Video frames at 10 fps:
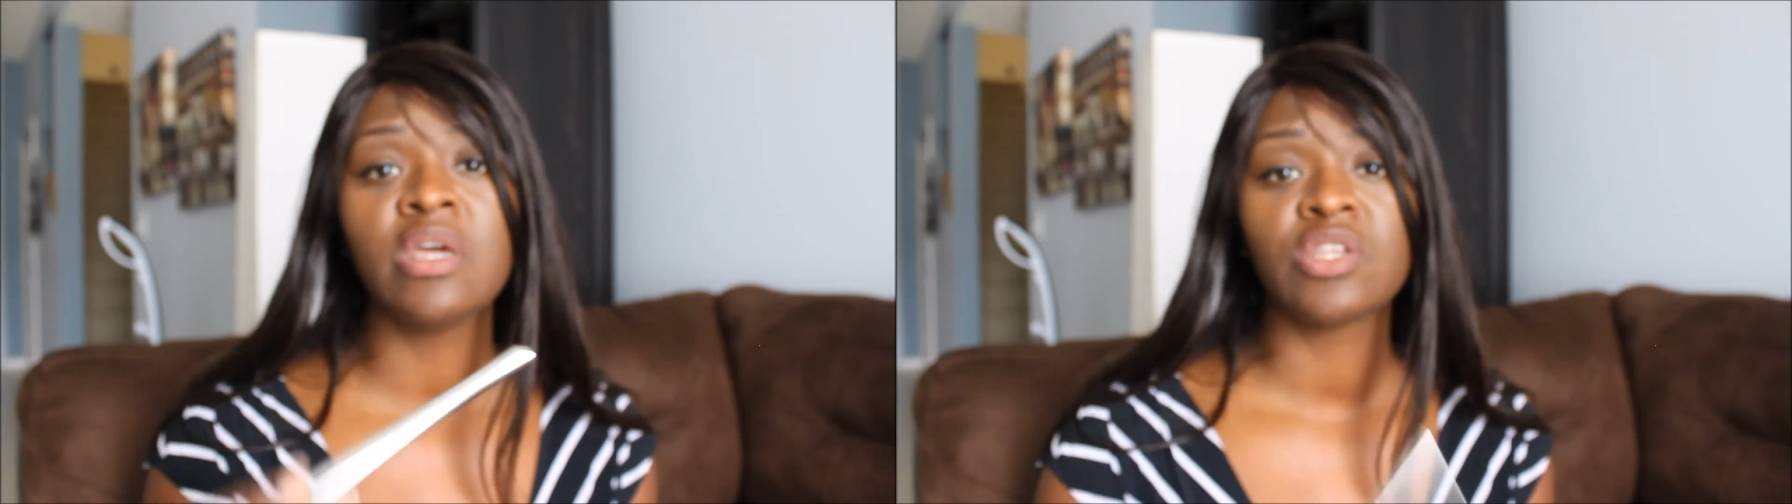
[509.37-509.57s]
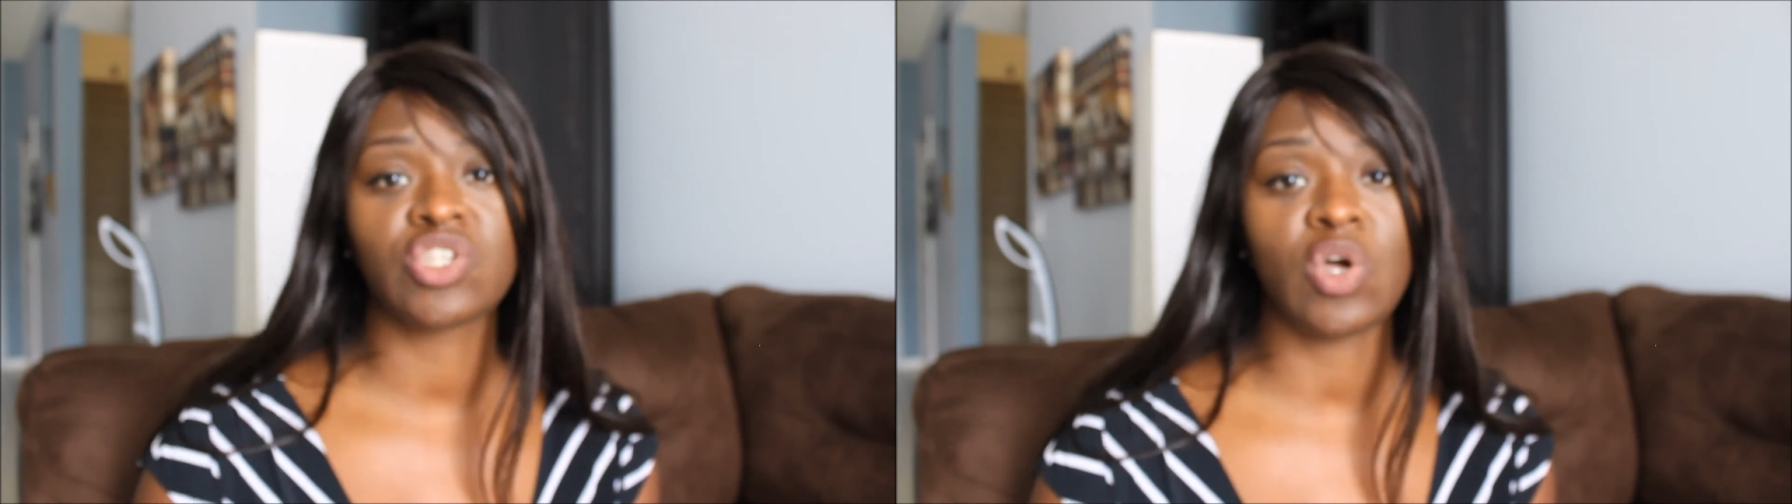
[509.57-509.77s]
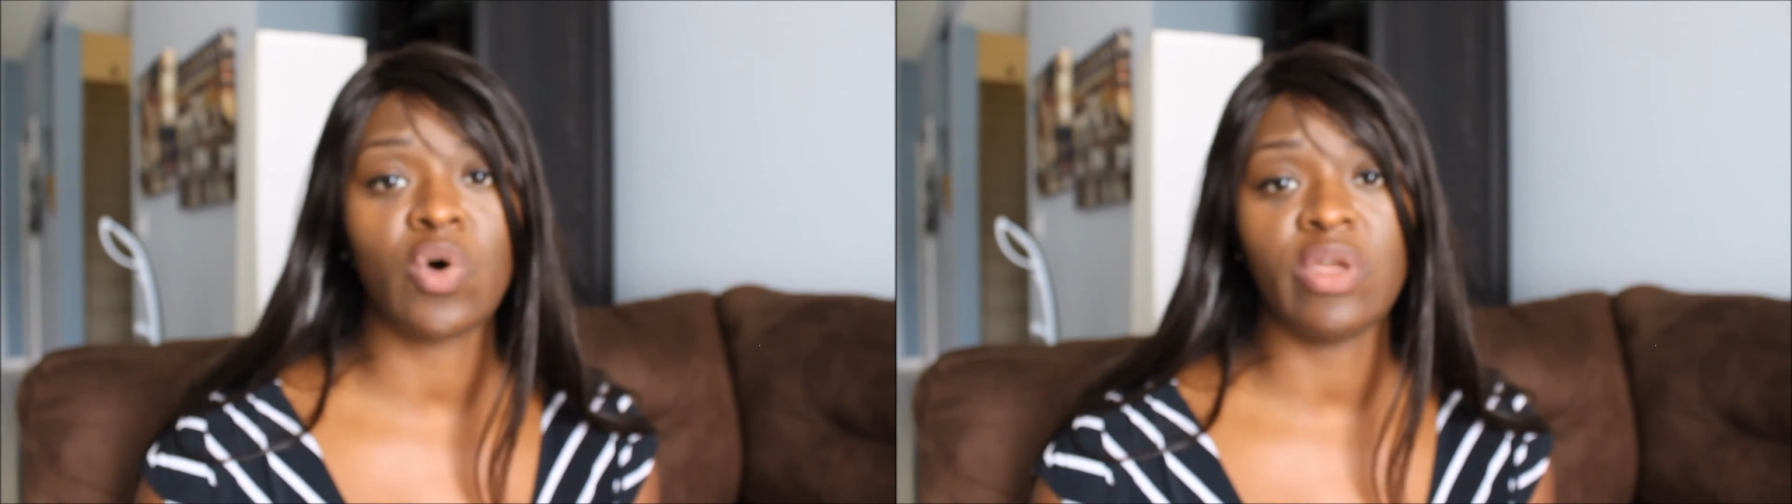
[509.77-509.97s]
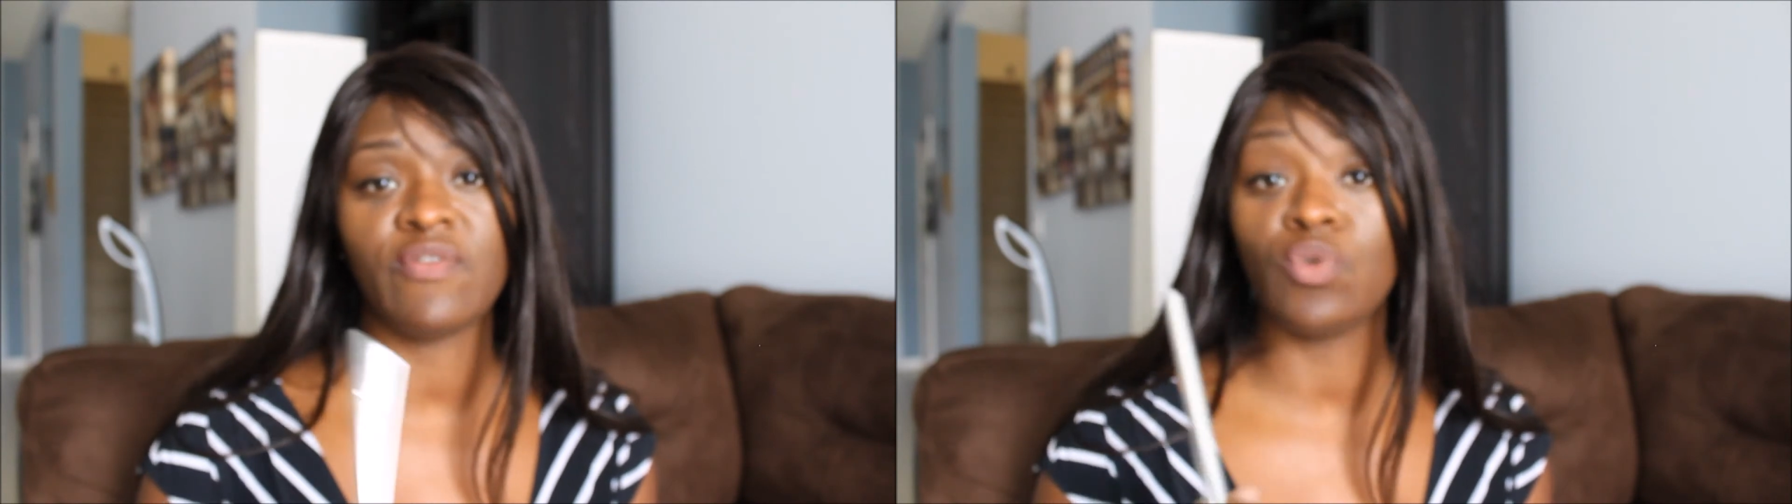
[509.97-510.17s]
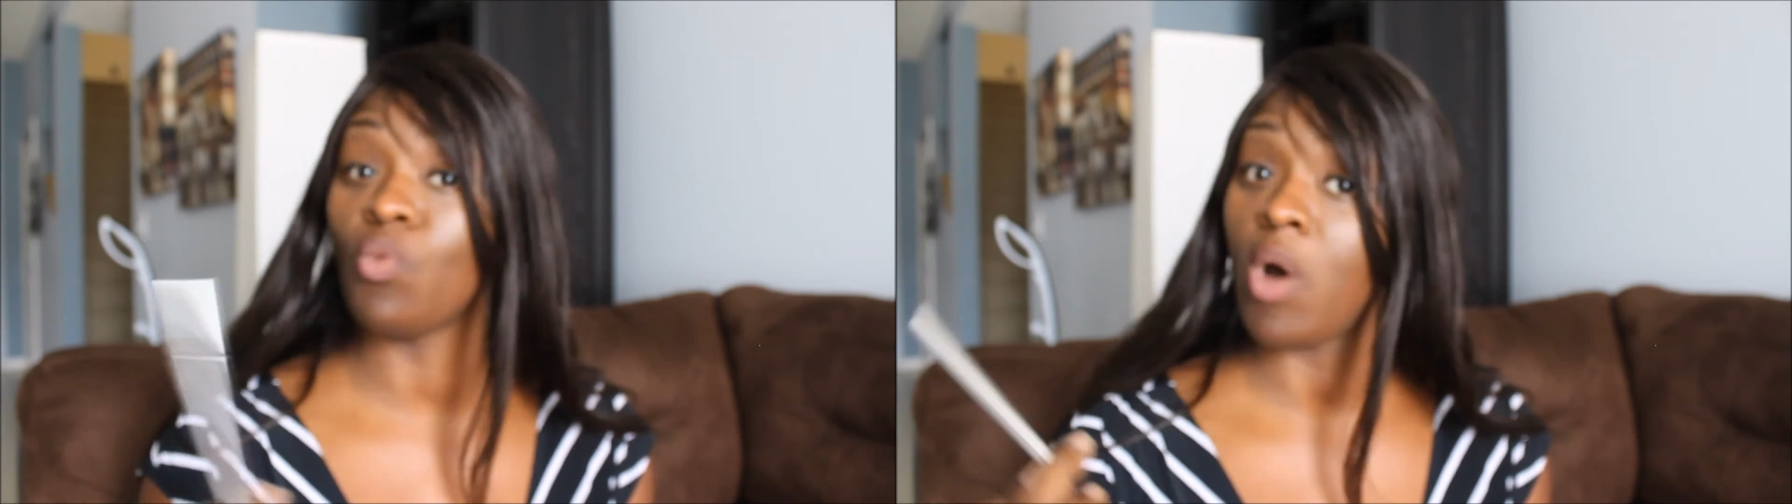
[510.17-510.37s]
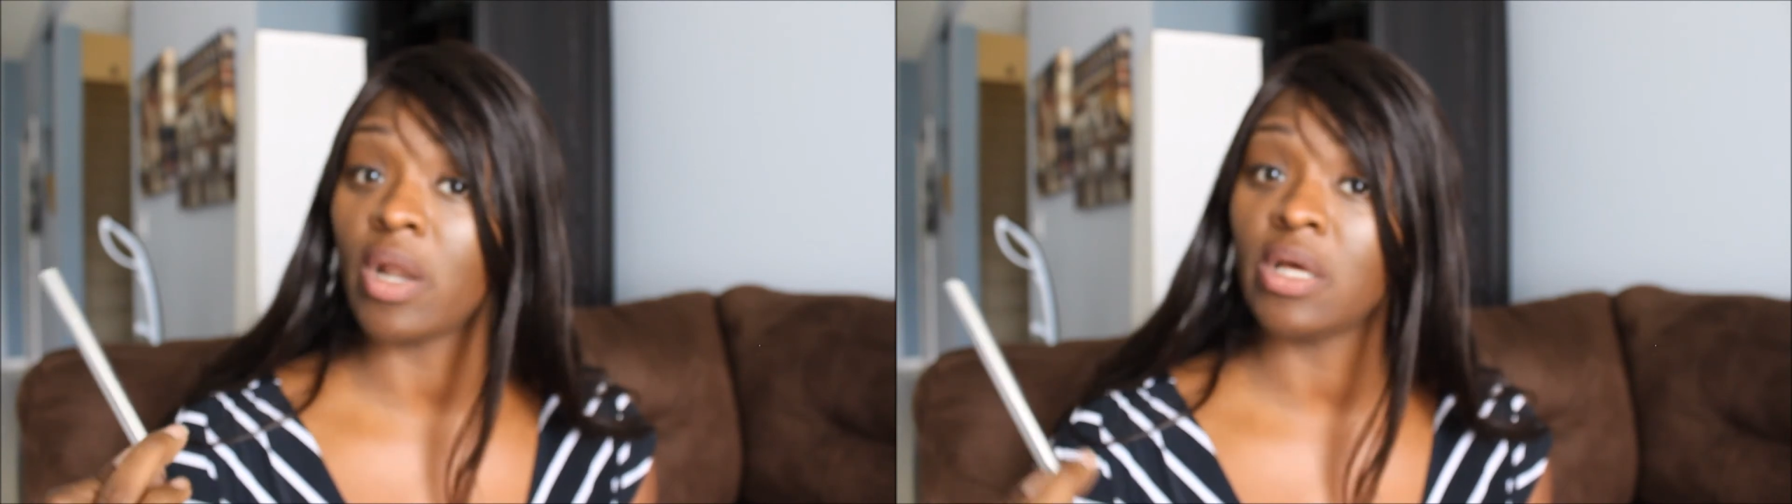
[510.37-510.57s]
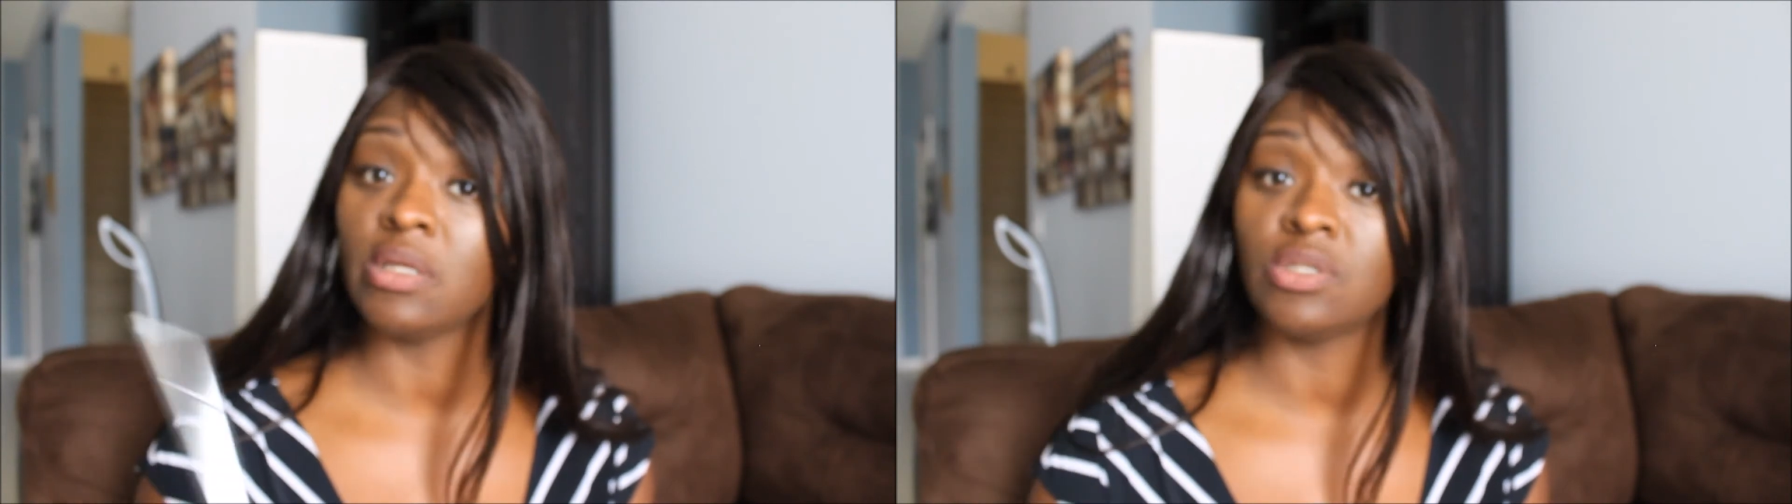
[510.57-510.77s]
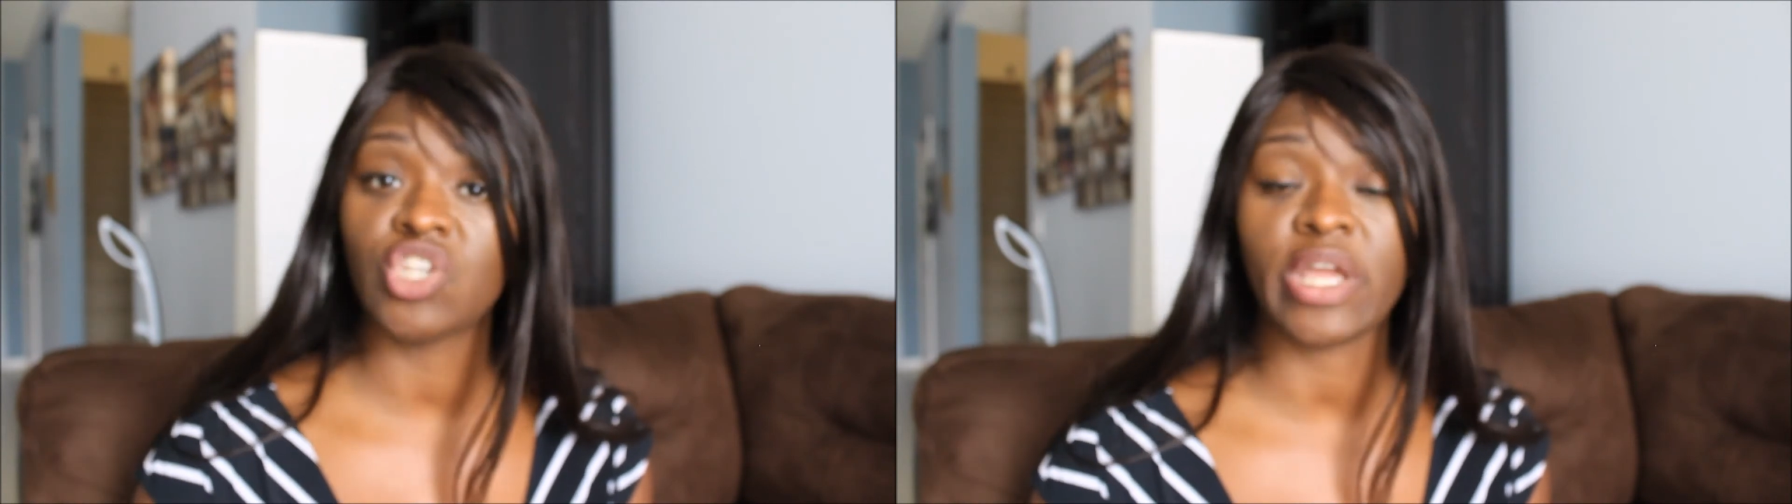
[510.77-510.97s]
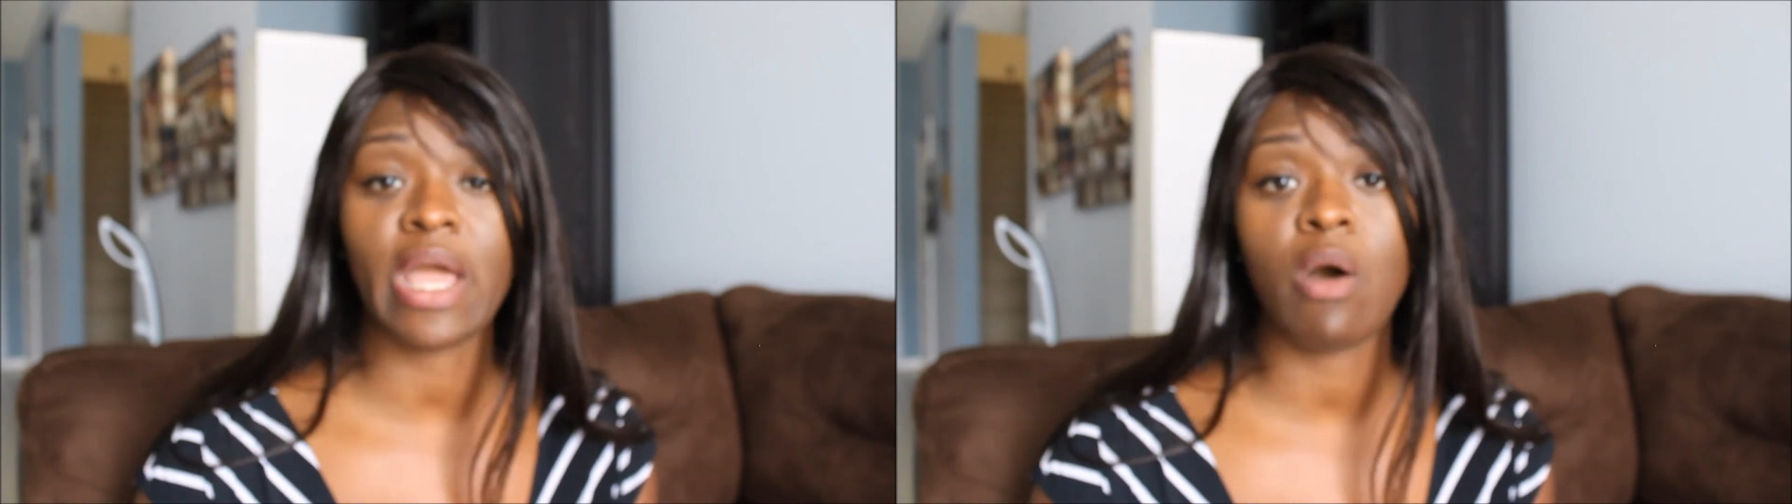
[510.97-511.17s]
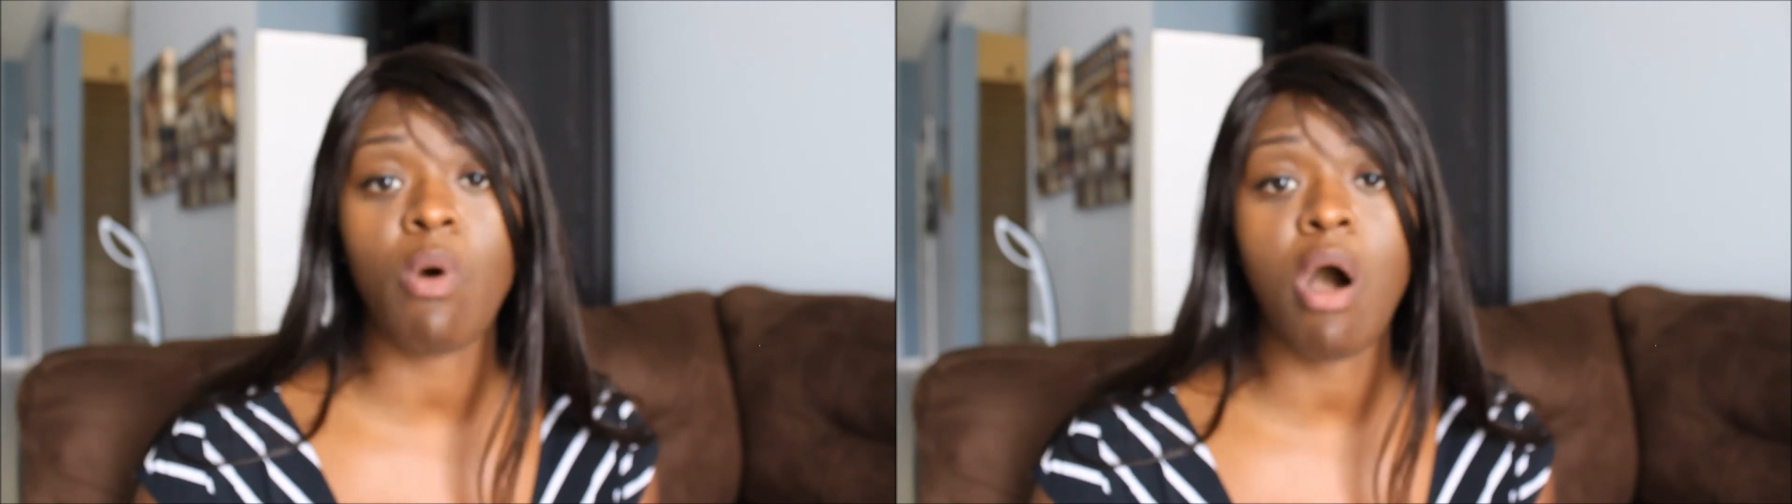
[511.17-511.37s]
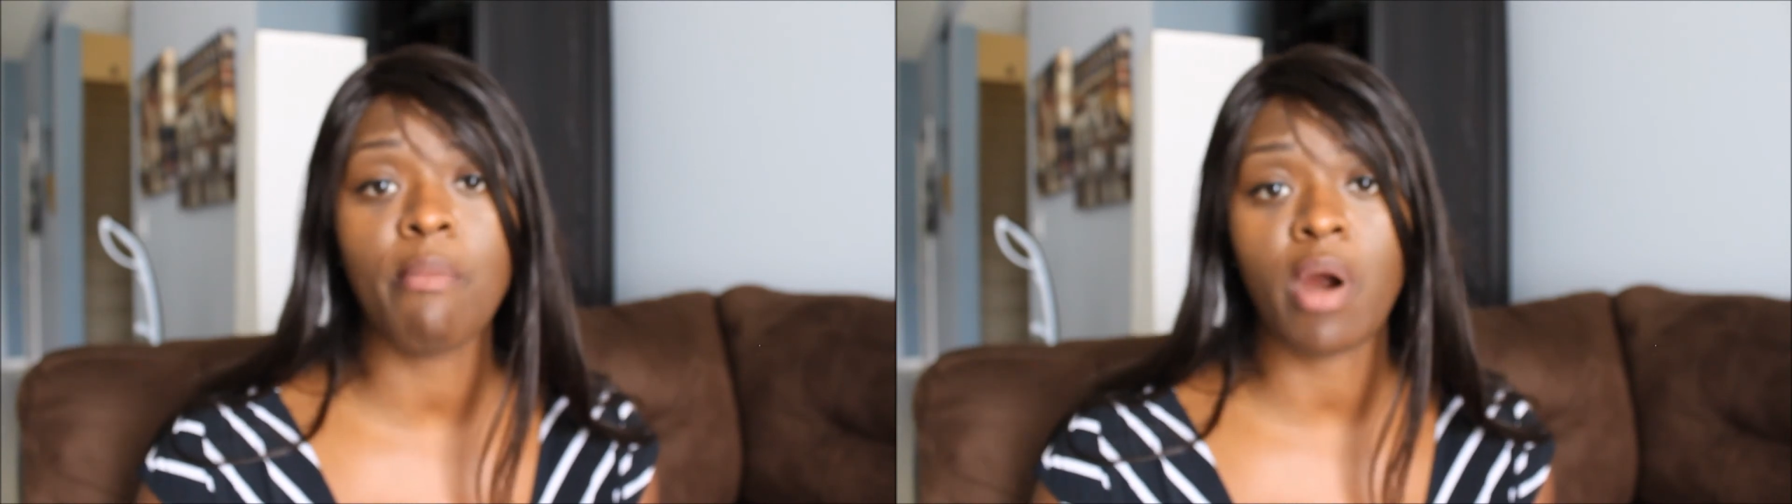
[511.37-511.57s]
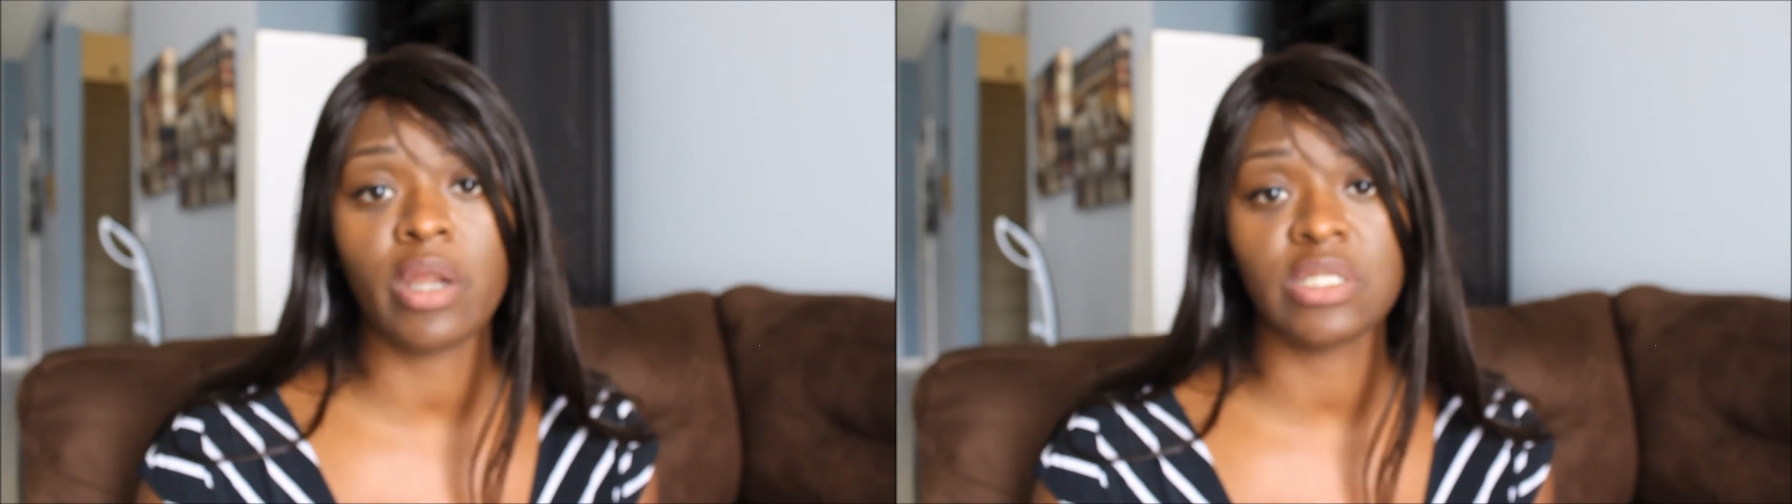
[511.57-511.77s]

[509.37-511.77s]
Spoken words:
so if you want to check out Walmart